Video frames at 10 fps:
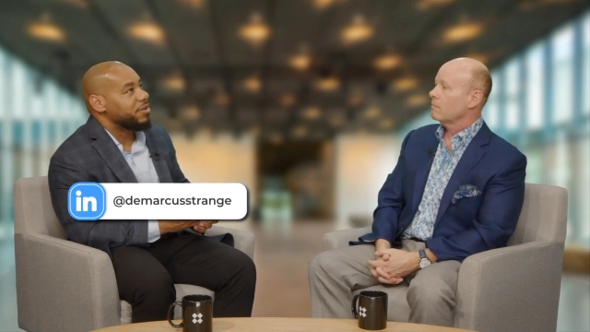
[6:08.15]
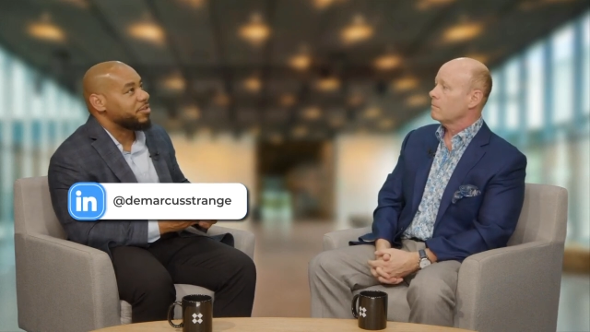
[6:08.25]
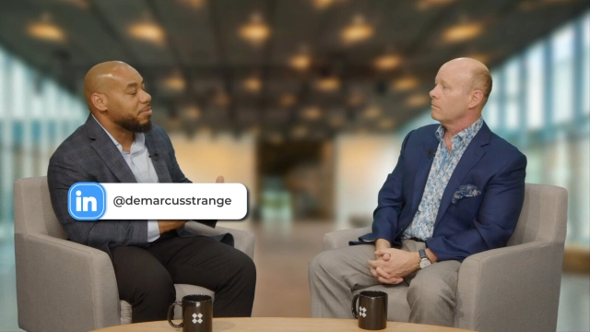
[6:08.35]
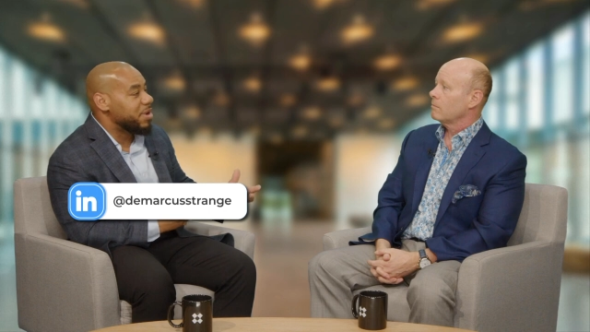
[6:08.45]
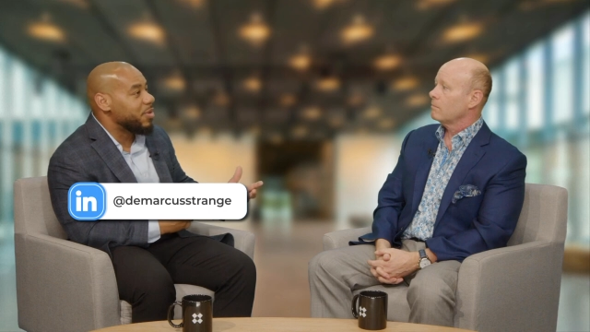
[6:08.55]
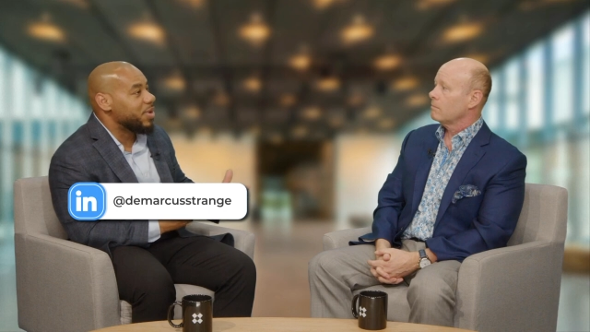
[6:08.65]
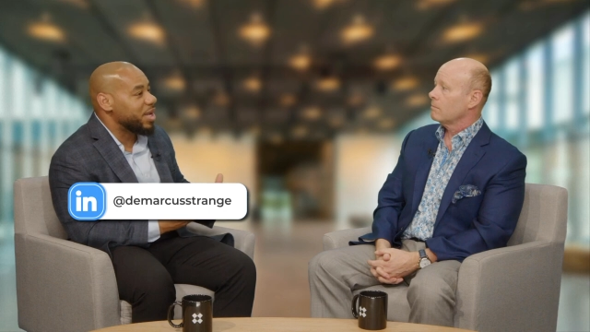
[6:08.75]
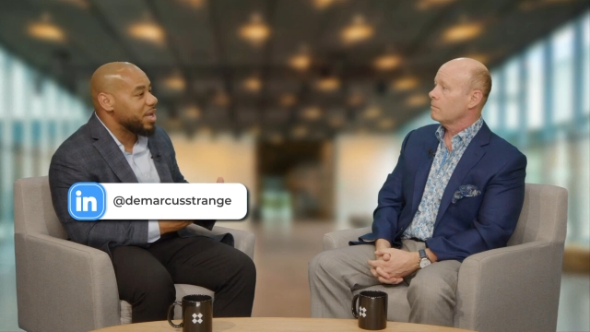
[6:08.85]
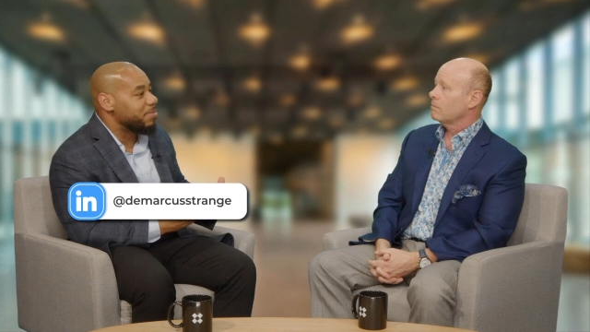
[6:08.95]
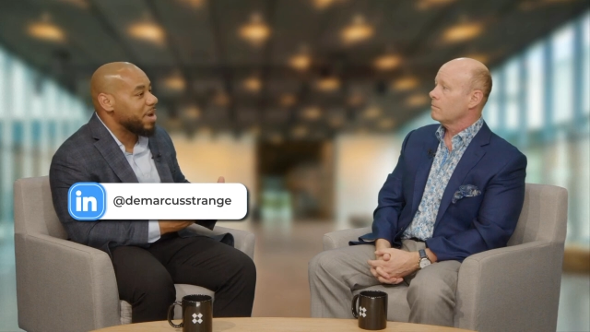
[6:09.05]
Speaker 1: To me, when
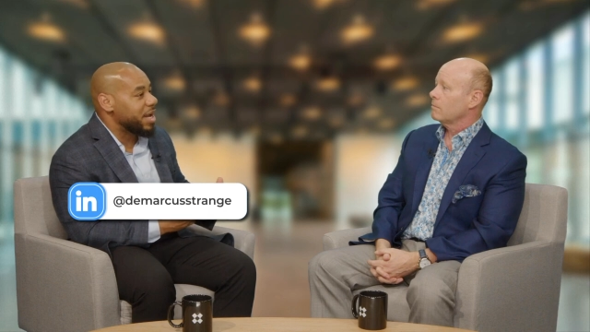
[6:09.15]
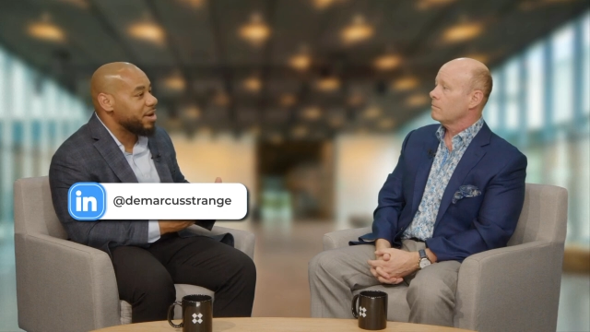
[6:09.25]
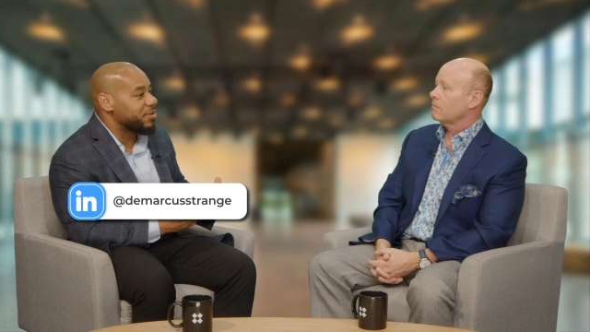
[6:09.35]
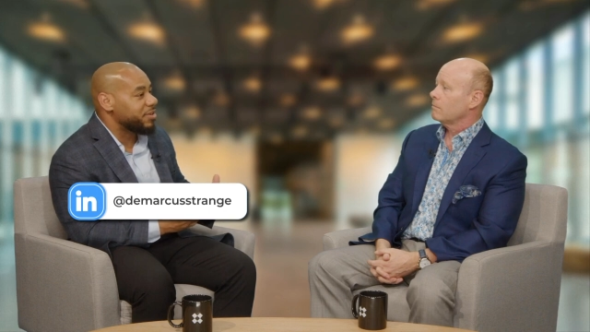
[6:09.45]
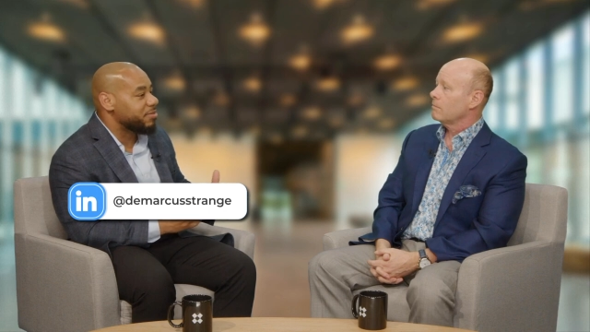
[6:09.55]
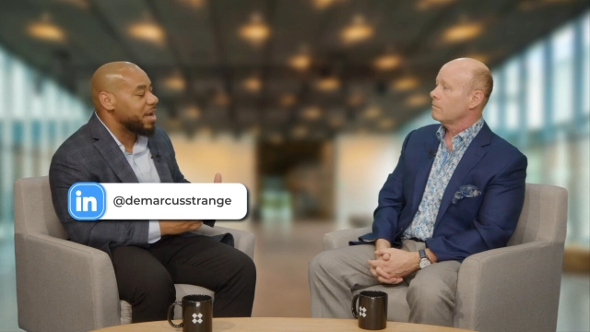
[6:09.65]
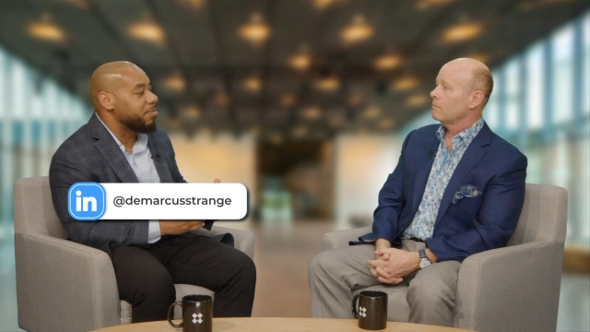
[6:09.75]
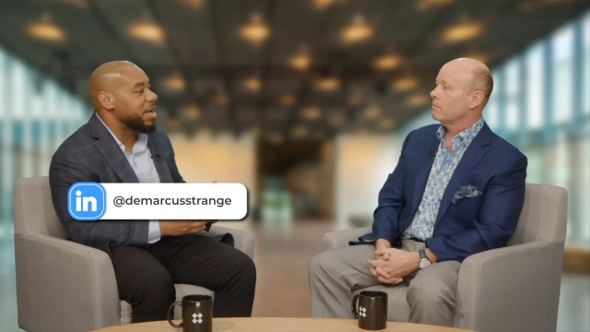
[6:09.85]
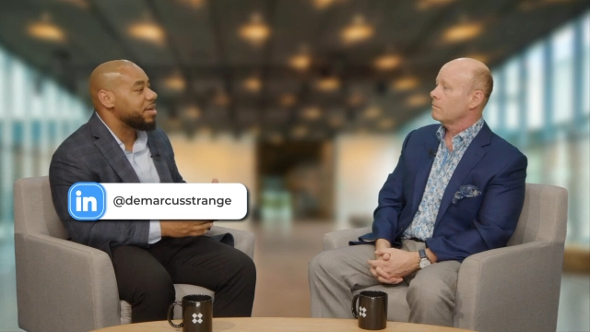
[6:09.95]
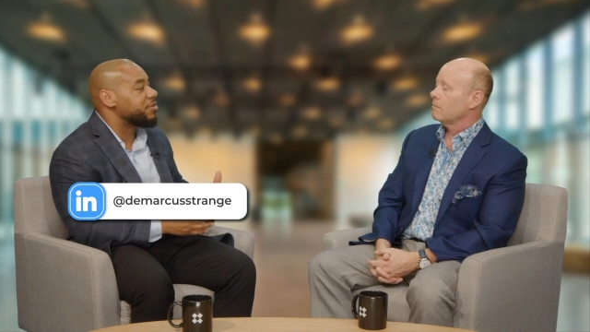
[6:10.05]
it hit my ears, it's
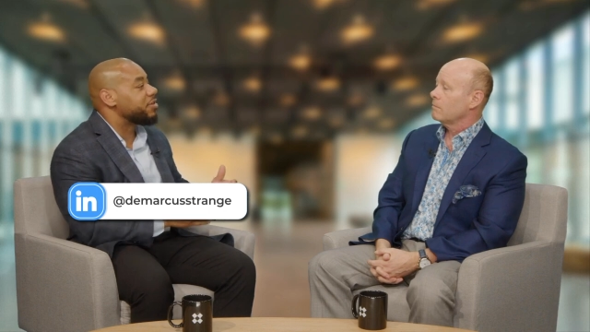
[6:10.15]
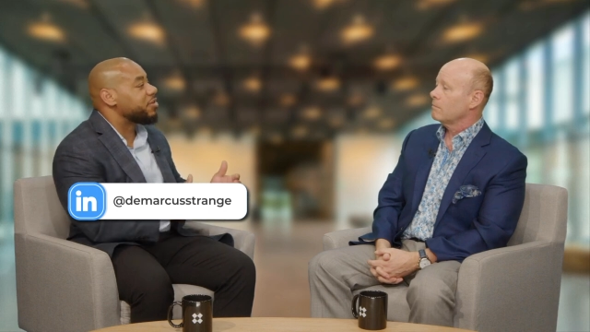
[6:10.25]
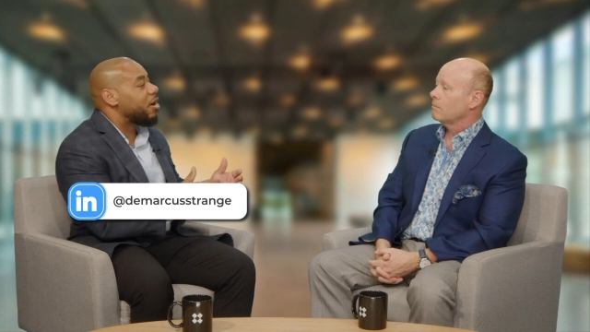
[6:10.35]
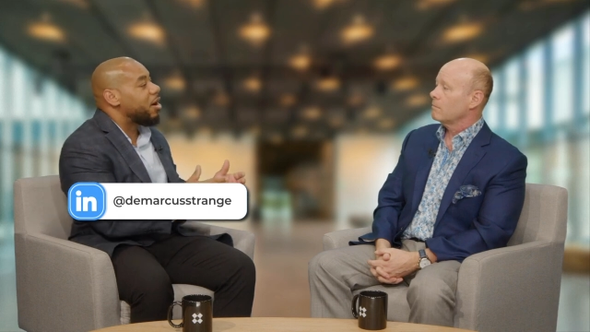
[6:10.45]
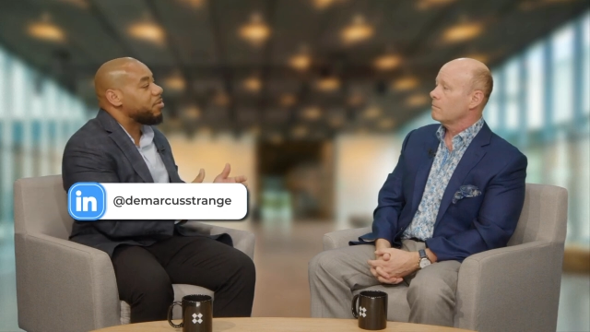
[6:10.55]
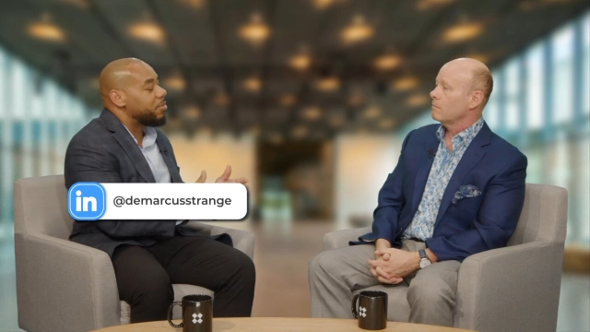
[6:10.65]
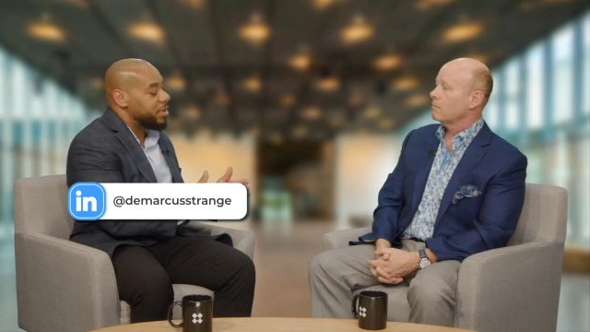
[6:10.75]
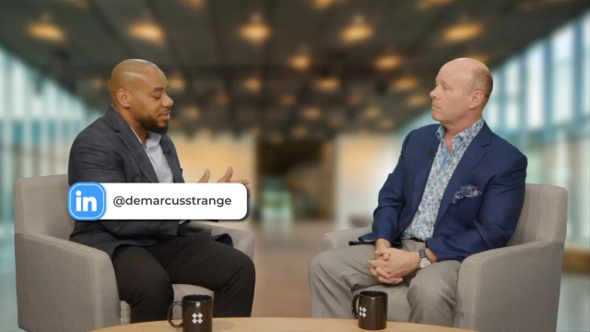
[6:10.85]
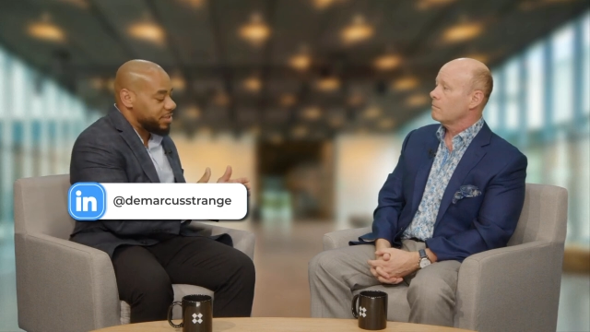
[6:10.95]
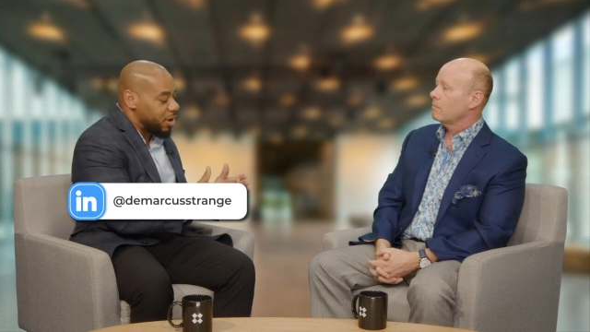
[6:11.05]
like, man, this is all
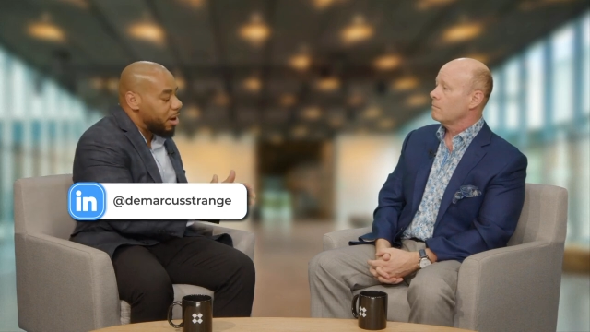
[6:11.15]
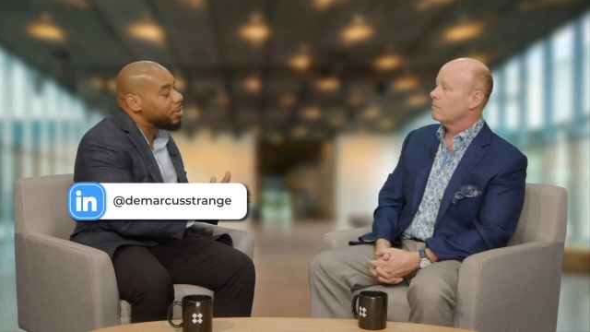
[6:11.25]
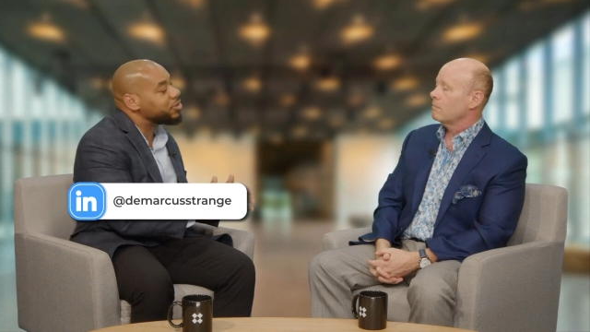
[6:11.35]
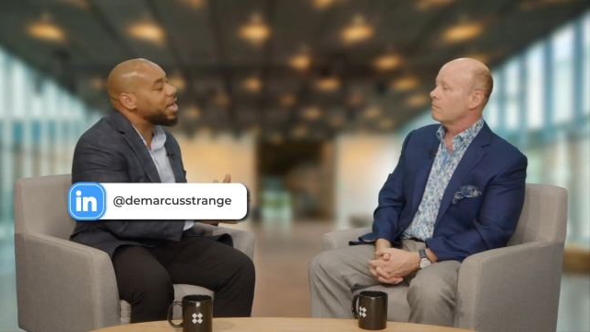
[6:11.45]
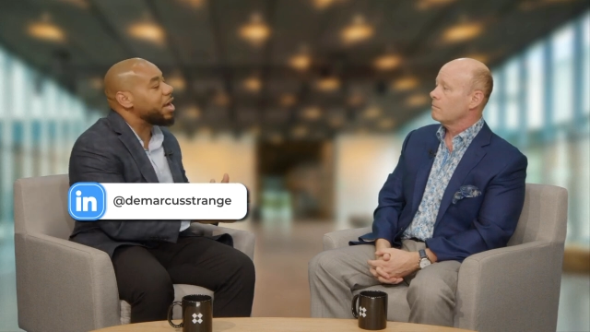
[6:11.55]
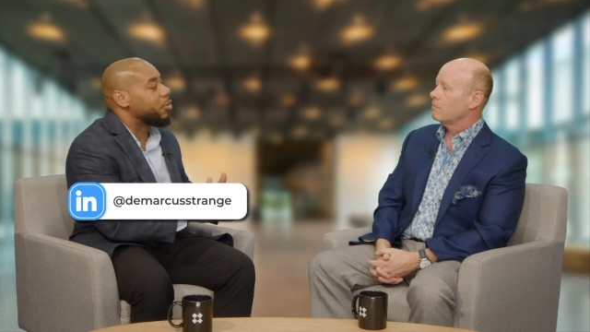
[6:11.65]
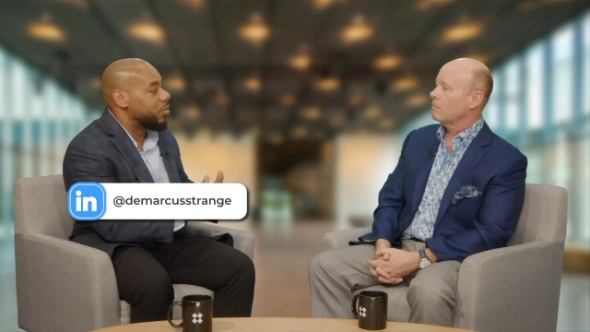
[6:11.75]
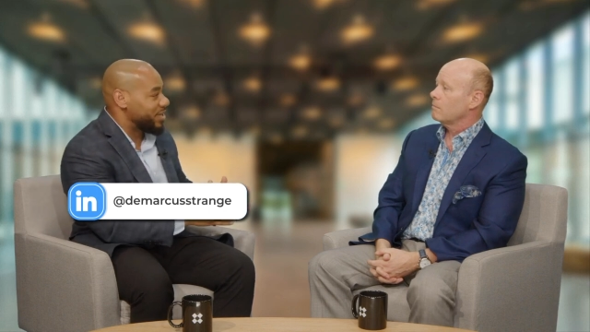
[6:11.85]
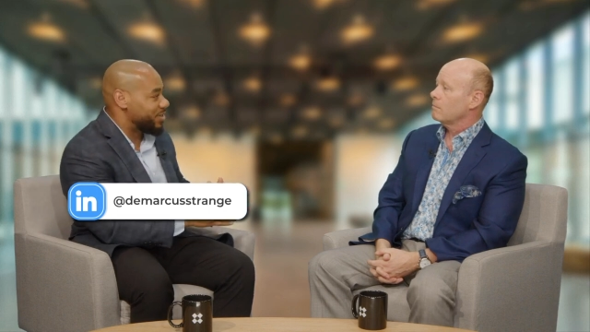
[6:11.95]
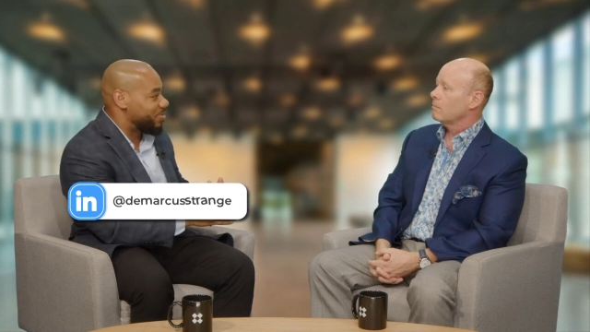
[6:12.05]
it's almost like a
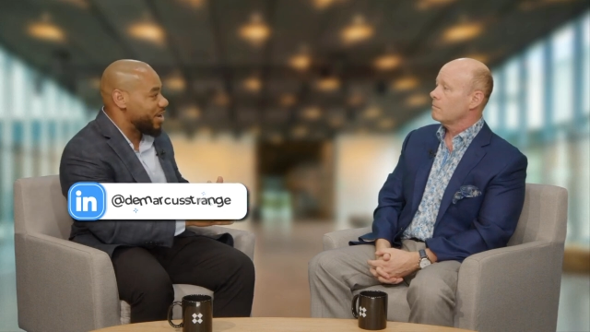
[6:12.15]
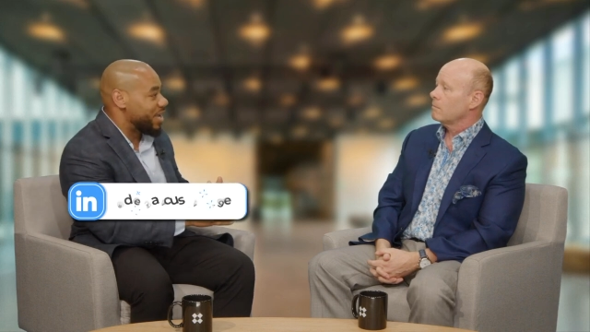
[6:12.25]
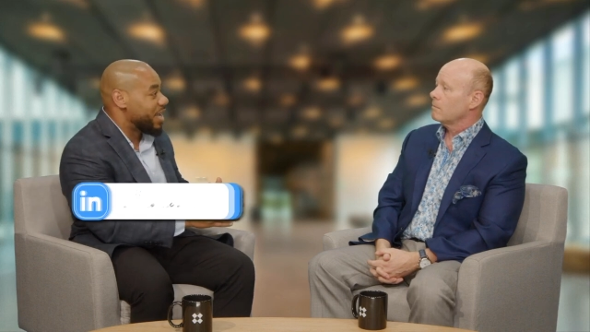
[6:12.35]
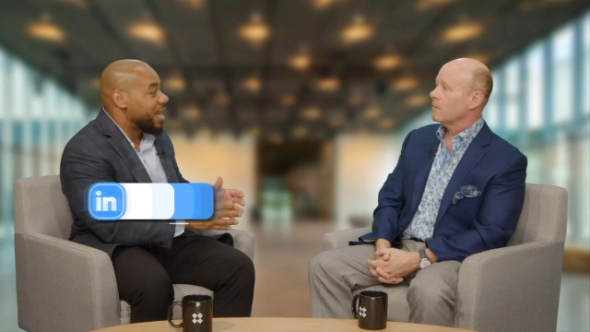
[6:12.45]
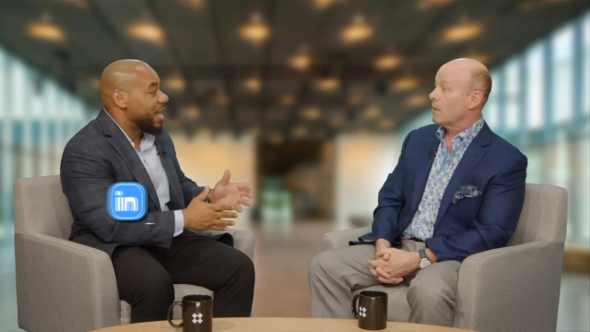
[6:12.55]
recipe.